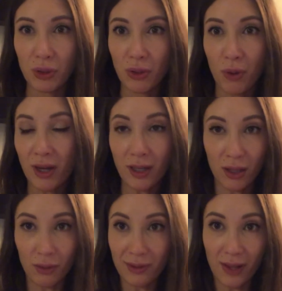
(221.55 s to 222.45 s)
you don't want
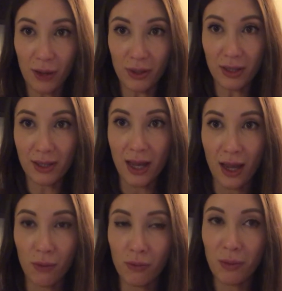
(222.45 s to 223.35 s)
to get those
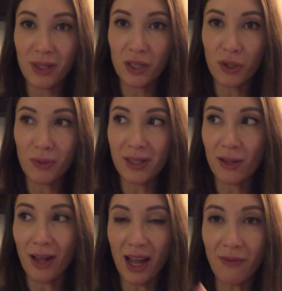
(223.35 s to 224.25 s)
flowers and what women do
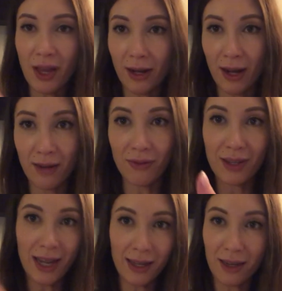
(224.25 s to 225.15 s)
is they'll have that kind
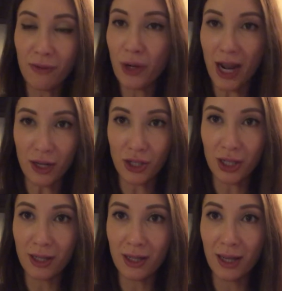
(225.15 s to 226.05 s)
of negative
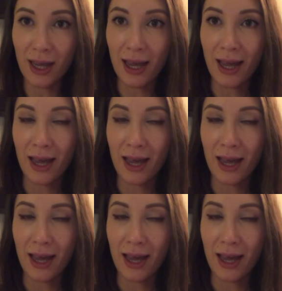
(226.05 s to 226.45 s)
reaction